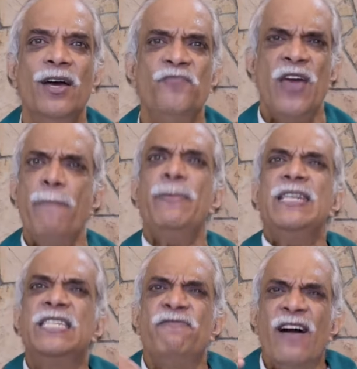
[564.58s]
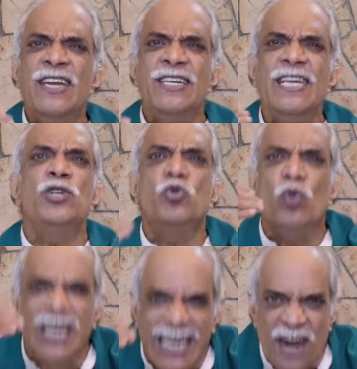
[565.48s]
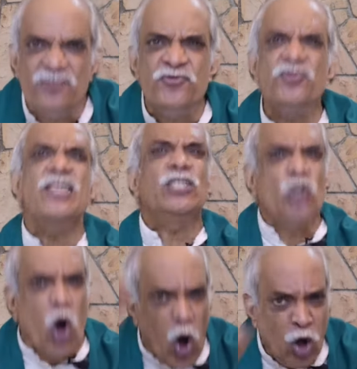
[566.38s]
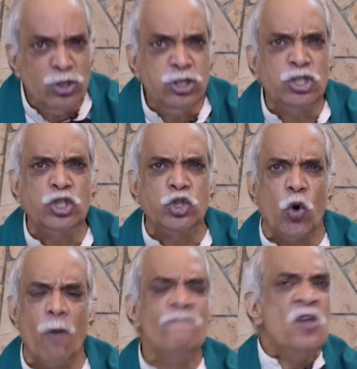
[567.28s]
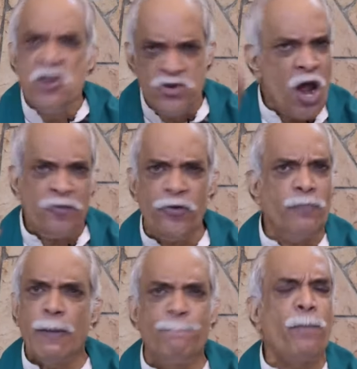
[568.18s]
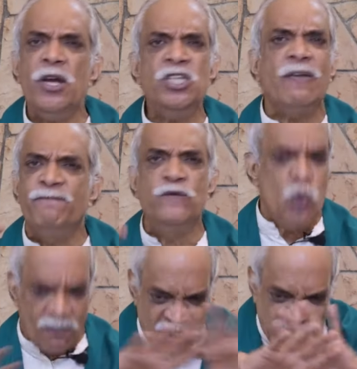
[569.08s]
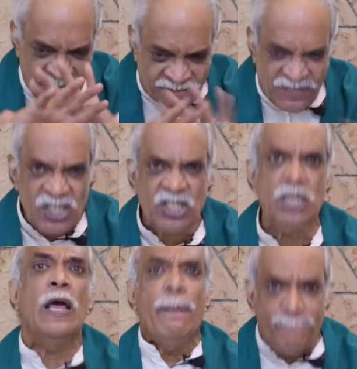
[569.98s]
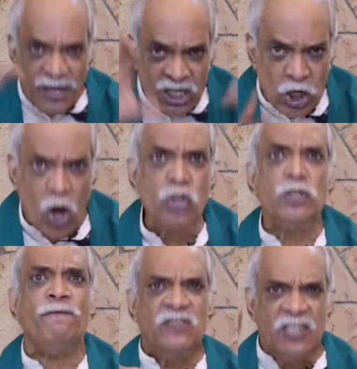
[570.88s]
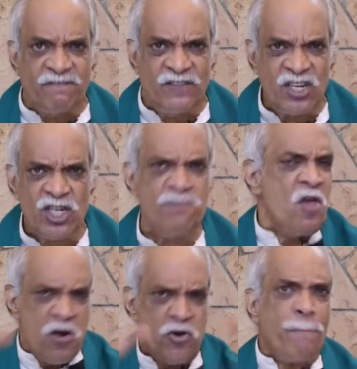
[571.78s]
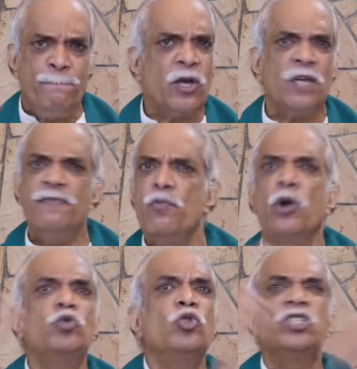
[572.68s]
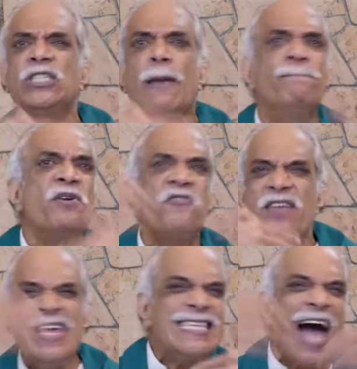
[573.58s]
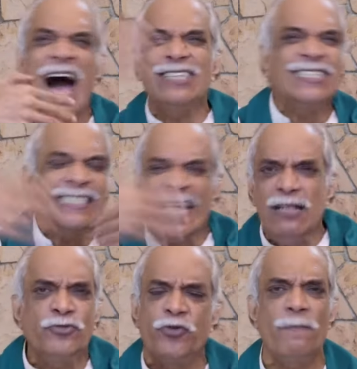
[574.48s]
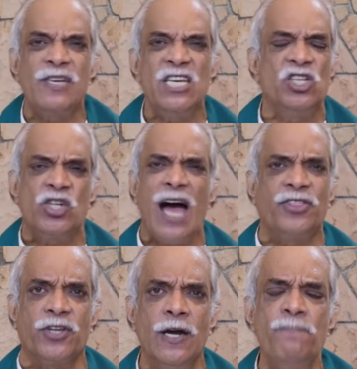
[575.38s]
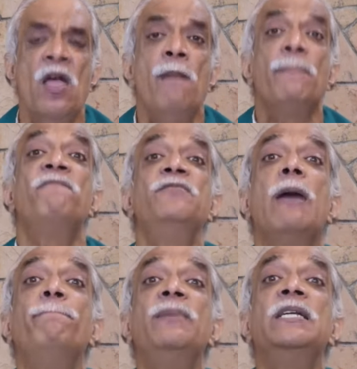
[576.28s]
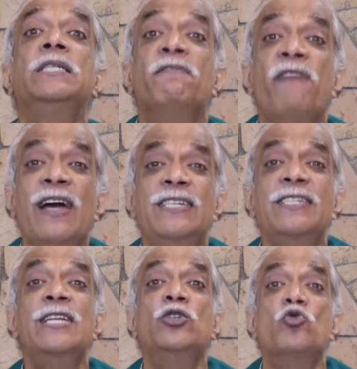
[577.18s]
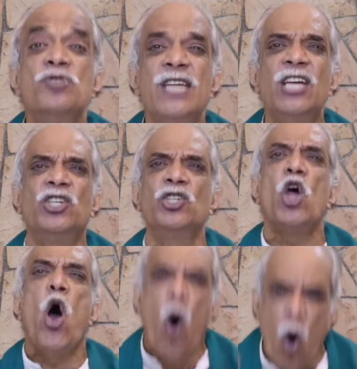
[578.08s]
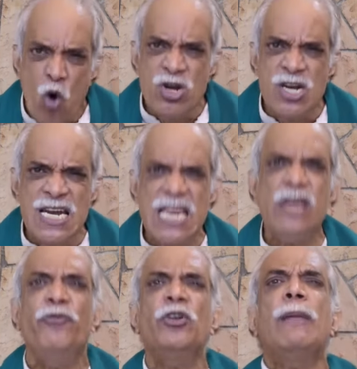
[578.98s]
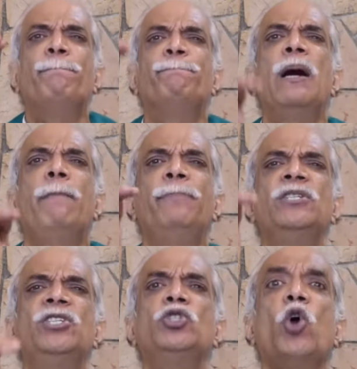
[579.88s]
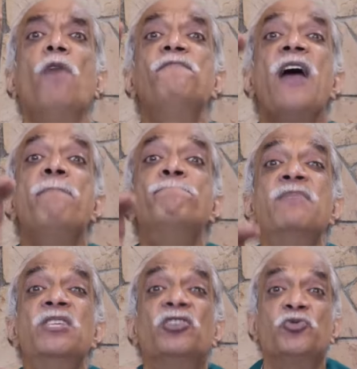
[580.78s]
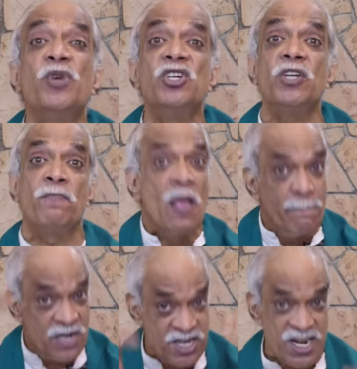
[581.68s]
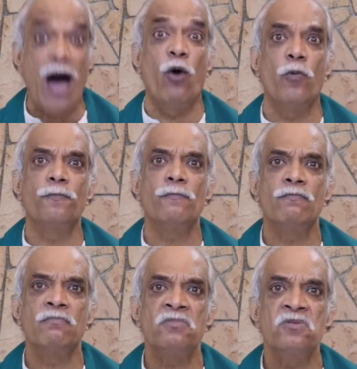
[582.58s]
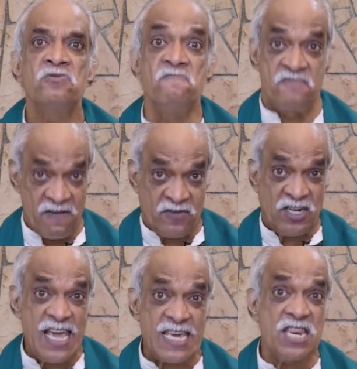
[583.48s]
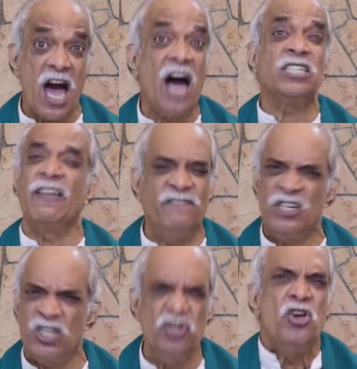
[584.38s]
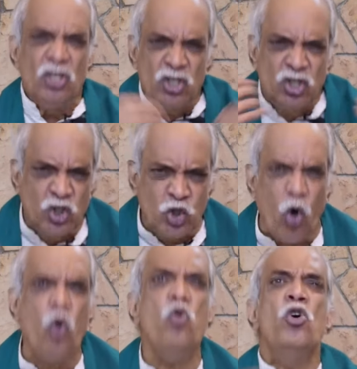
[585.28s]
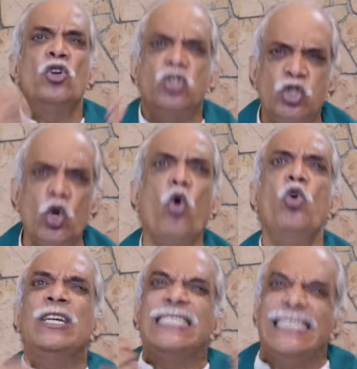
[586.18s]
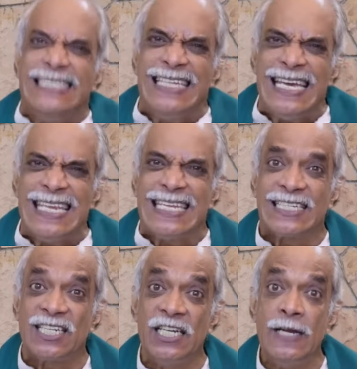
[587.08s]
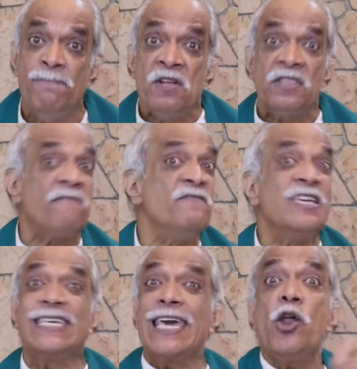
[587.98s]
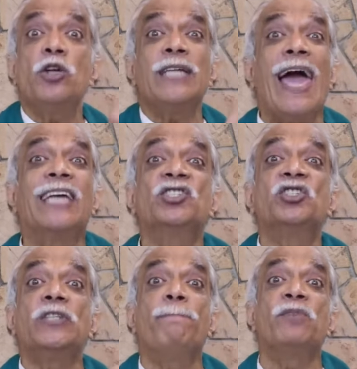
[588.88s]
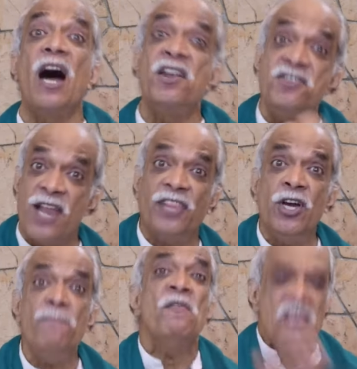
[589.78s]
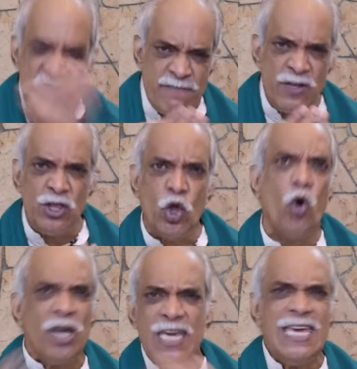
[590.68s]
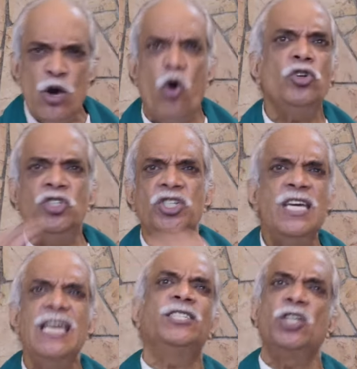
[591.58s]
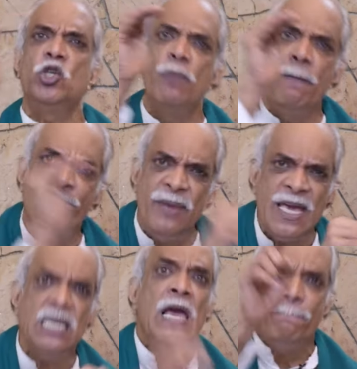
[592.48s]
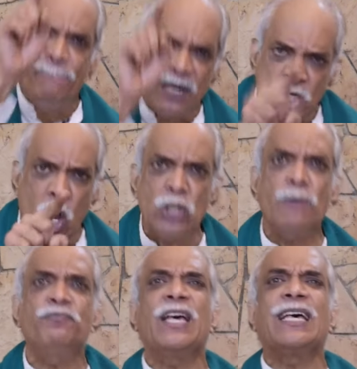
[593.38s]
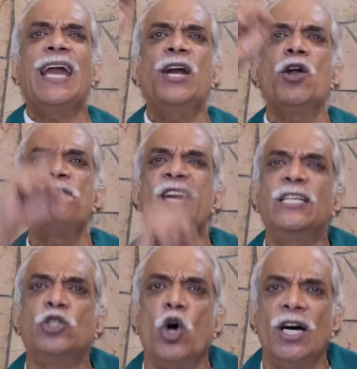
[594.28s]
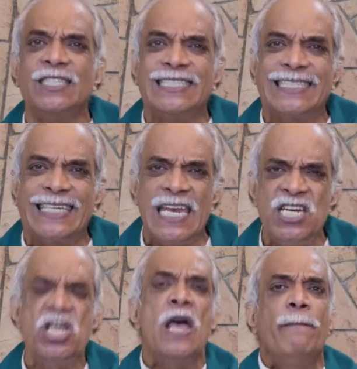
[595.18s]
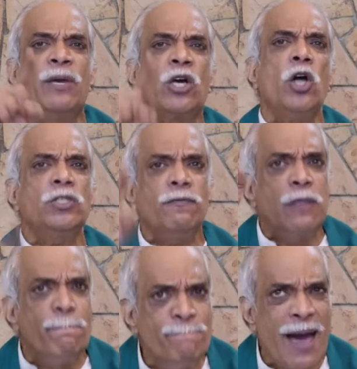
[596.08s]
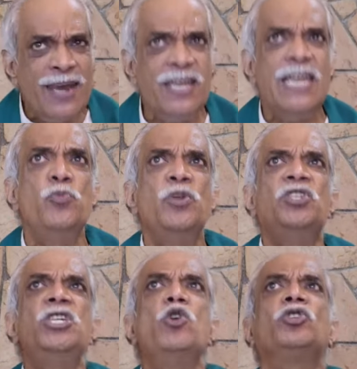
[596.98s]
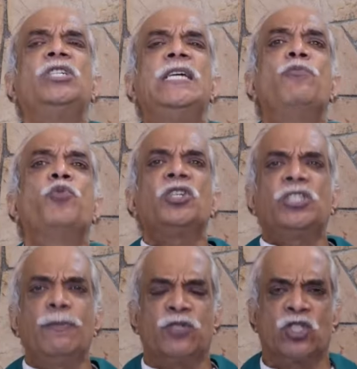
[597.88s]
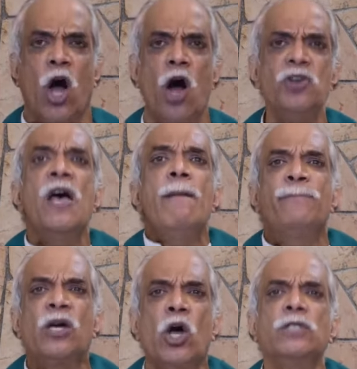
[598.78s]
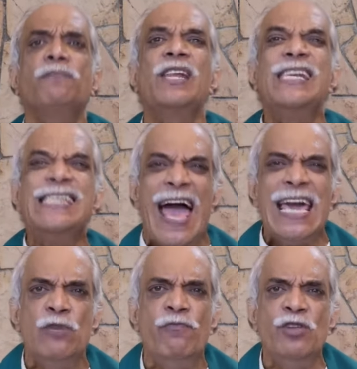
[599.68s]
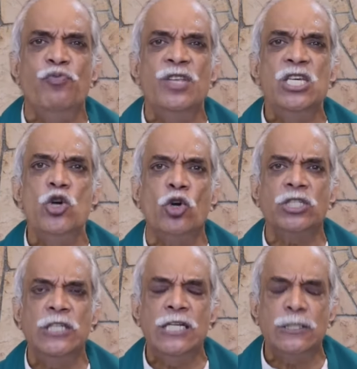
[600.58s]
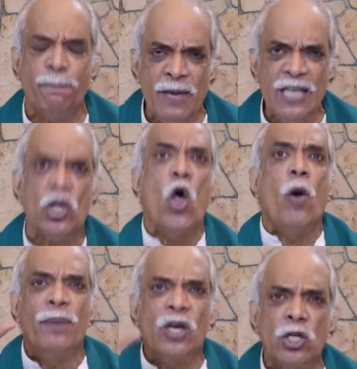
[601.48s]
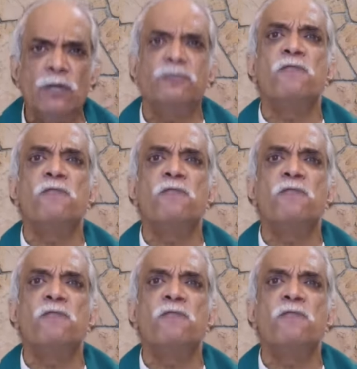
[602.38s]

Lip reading: We have been divided into countries also, not from the point of view of division, because of division, not because we want to separate ourselves from each other, but we have been divided into nations only for the purposes of administration. But now, We have taken our division so seriously that we cannot accept another, even though he or she is a human being, because of the color of his or her skin, because of the manner in which he or she worships God, because of the language which he or she speaks, because of